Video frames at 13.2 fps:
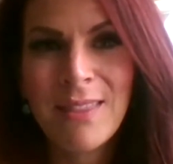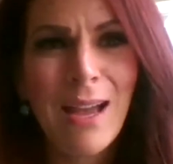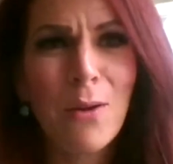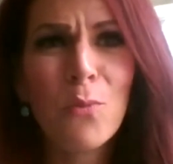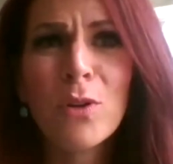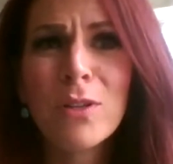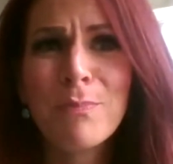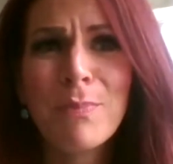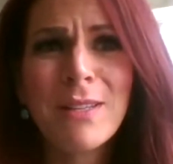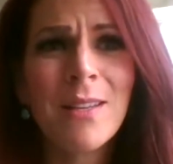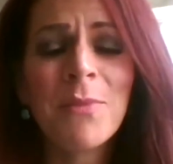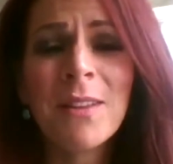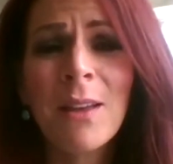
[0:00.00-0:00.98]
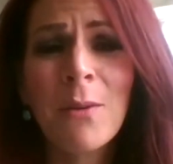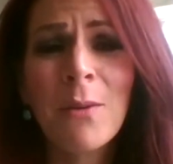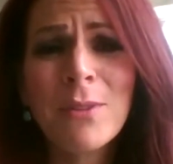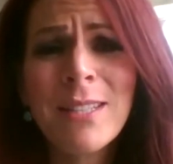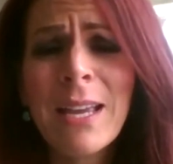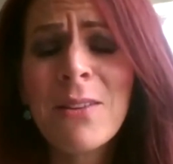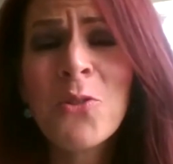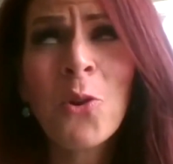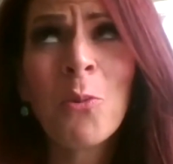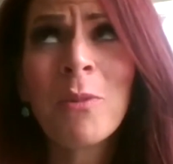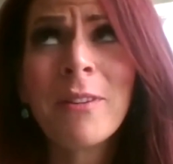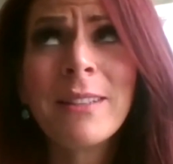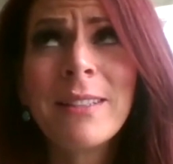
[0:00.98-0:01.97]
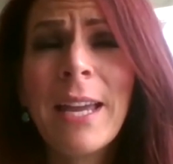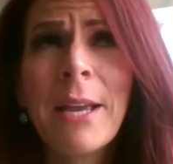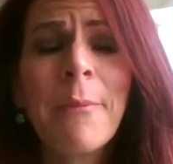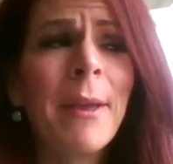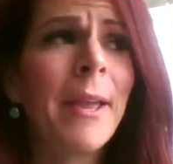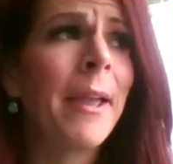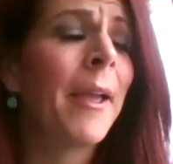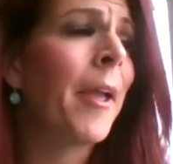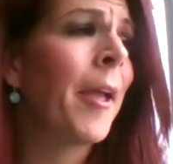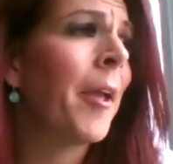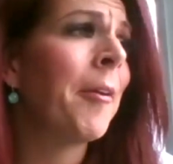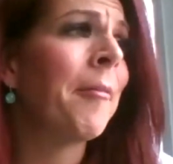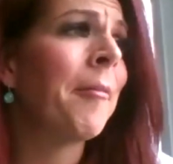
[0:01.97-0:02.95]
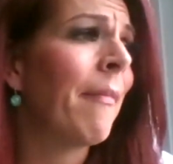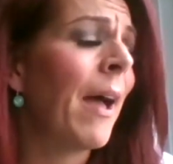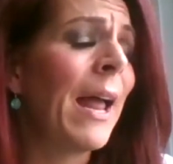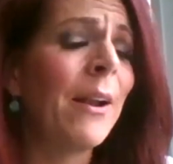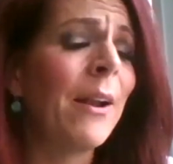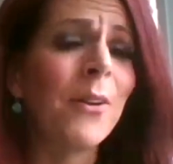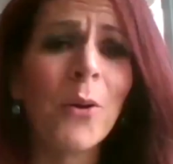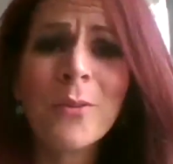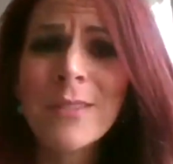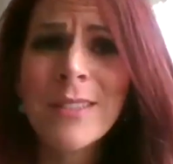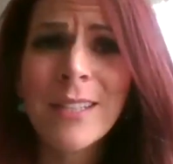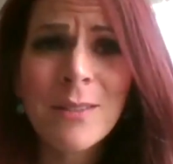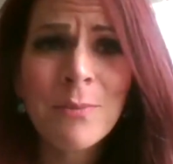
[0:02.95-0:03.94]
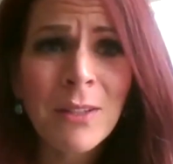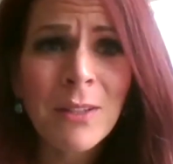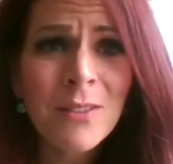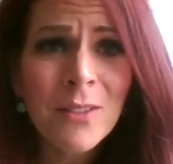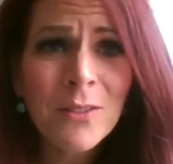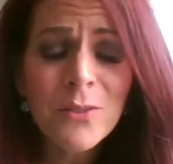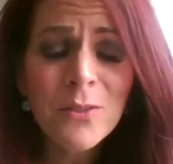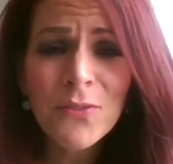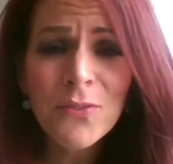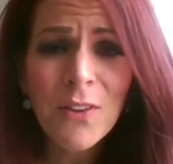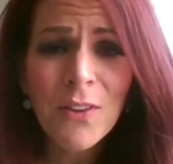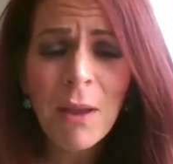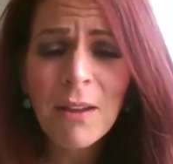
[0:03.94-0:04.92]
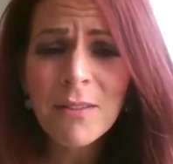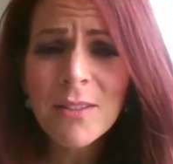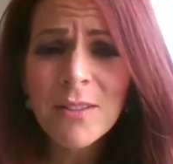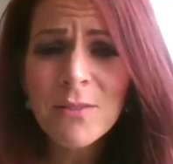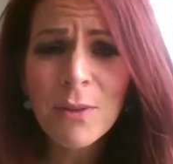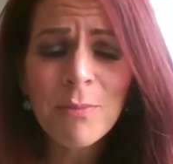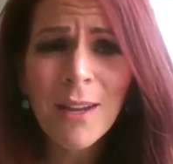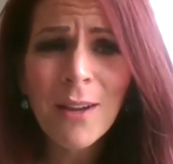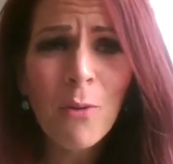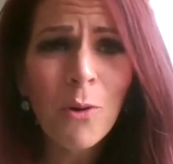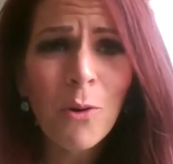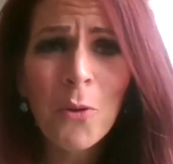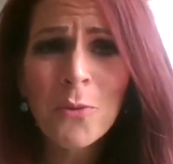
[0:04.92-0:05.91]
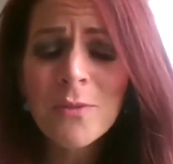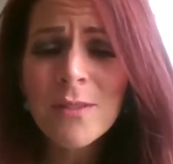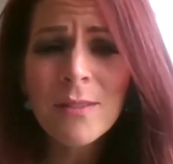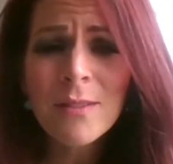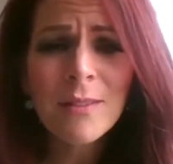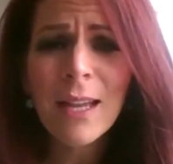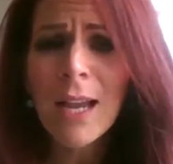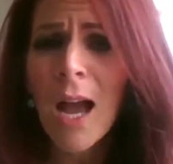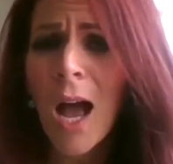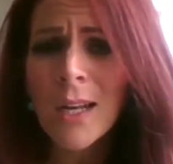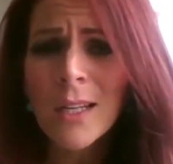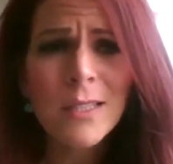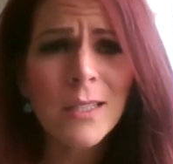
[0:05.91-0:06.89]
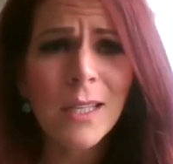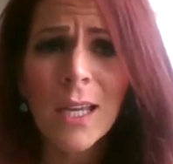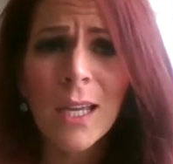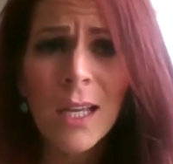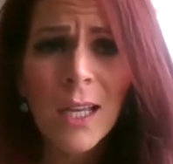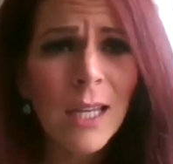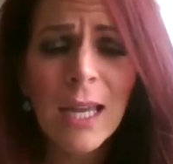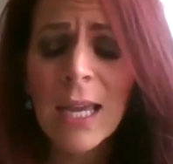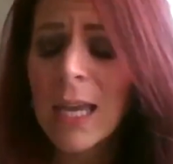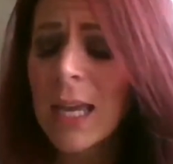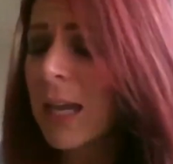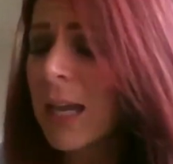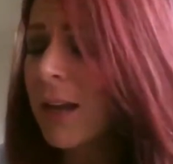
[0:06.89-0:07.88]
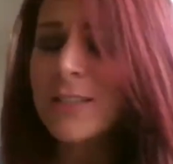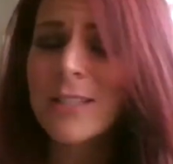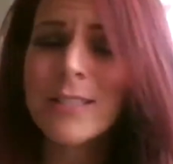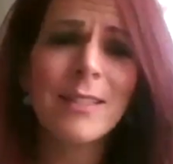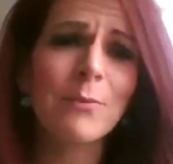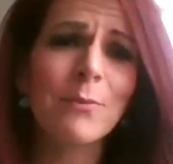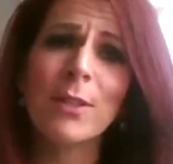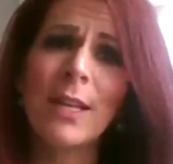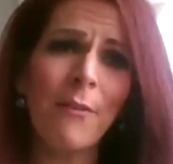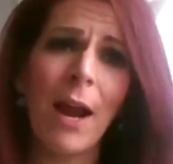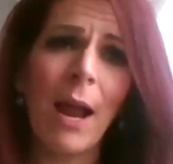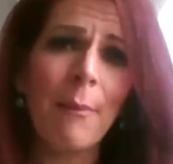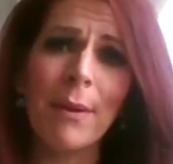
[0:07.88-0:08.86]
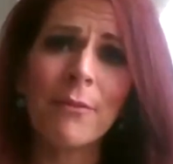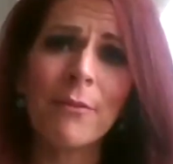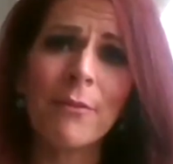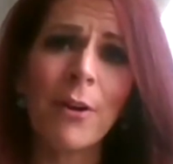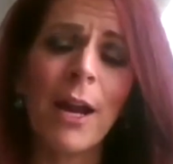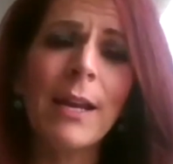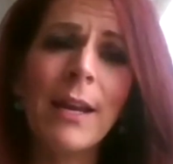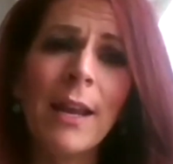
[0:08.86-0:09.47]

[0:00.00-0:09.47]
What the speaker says: That would be something that would normally take me, I don't know, 6 months to lose 5 pounds with my hormones. Like, honestly, like it just would never happen. Right.